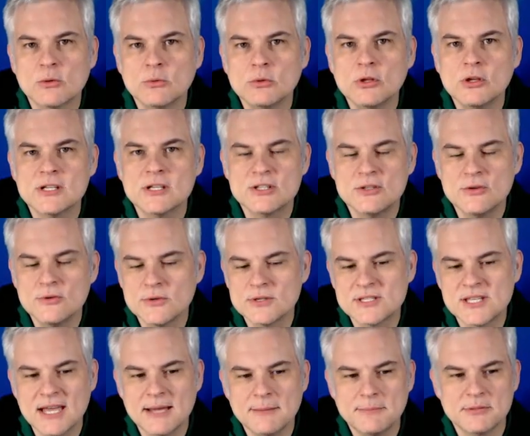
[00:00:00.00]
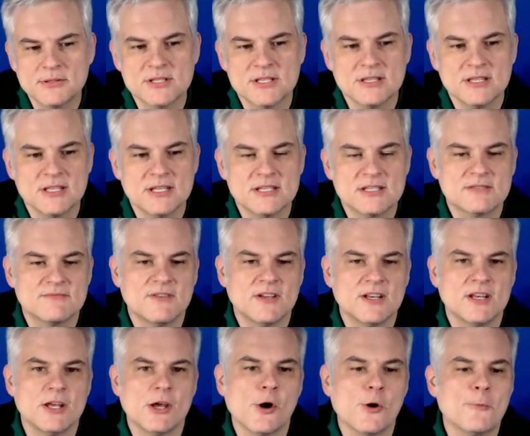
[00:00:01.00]
So we'll look at two examples in this
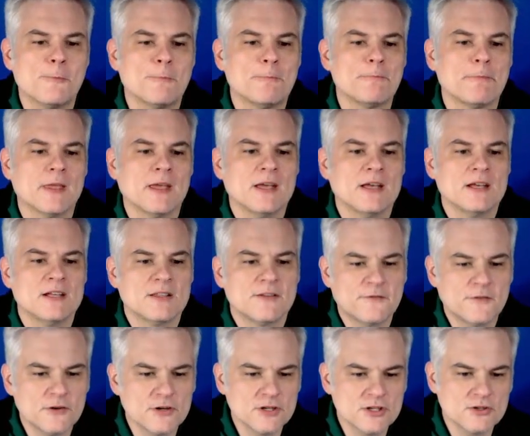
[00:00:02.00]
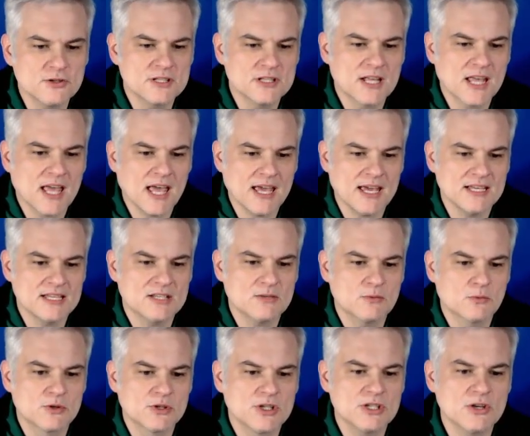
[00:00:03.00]
video. The first
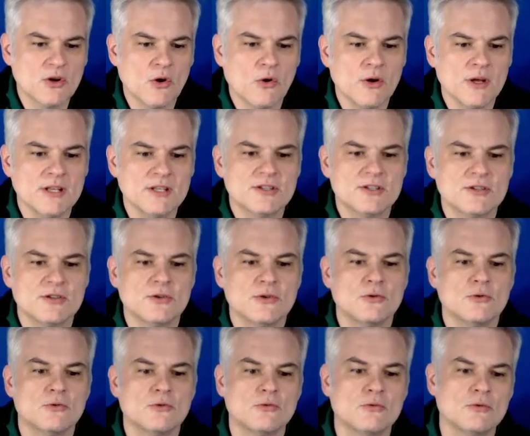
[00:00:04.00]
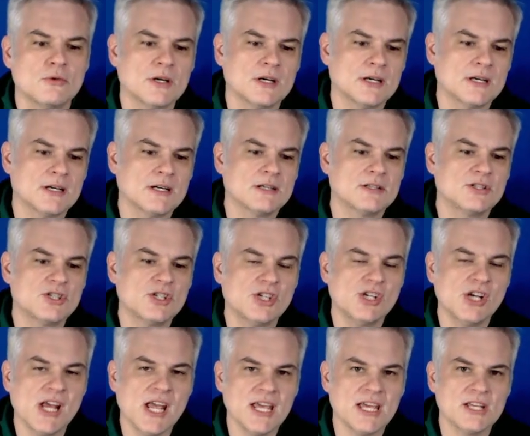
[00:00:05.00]
case, we're just going to
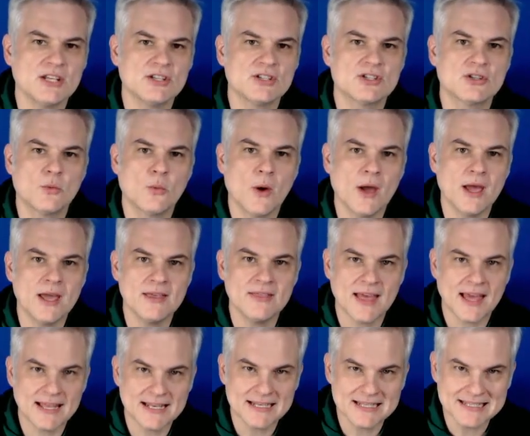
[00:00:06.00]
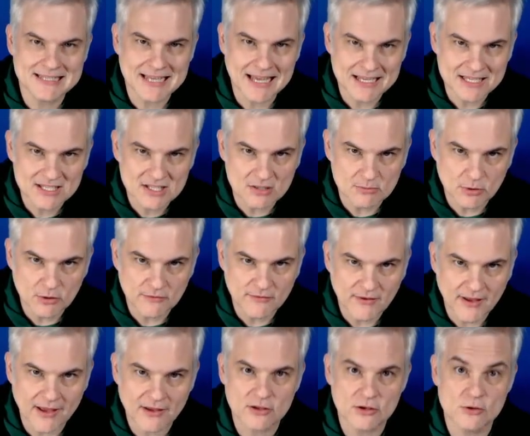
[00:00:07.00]
change the way that decimal
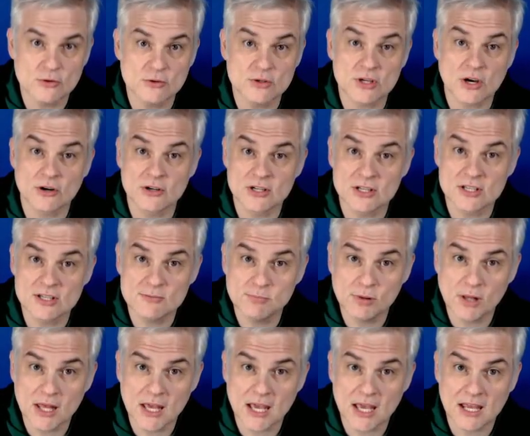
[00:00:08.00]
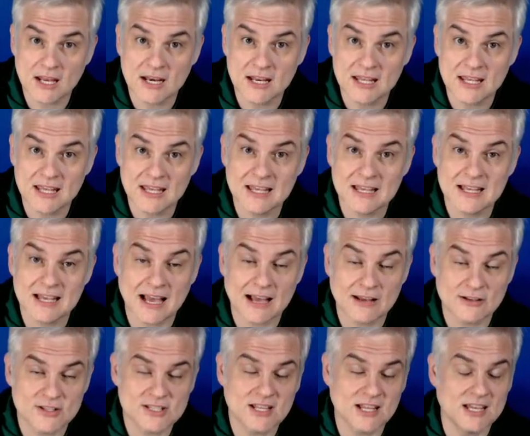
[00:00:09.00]
values are displayed
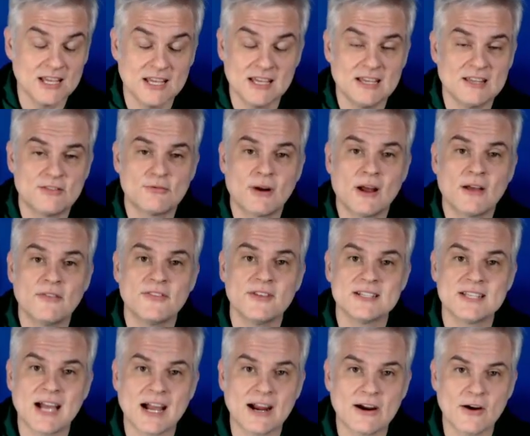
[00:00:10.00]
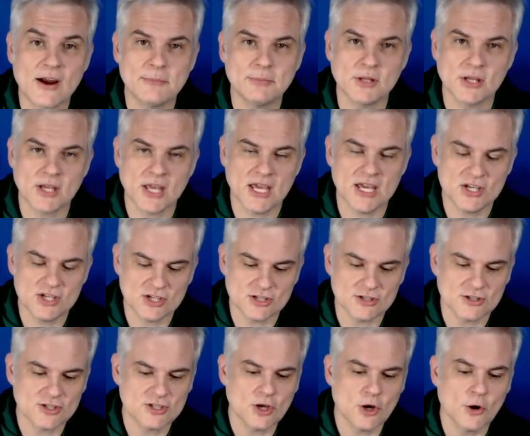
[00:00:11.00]
out throughout the entire
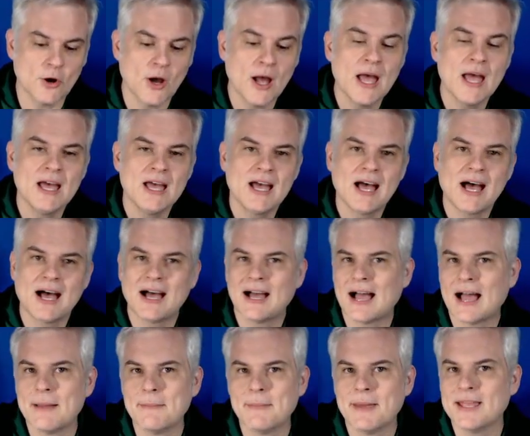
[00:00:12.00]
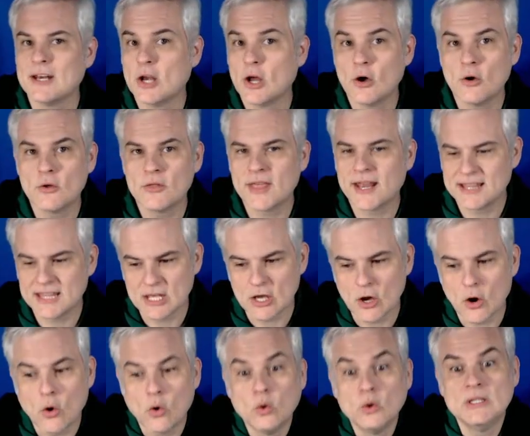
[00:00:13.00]
application. So I may know that
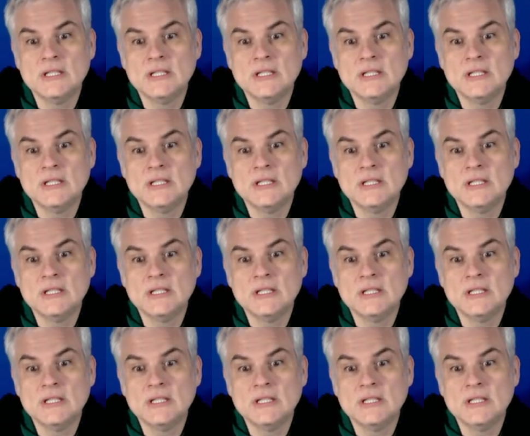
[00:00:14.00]
the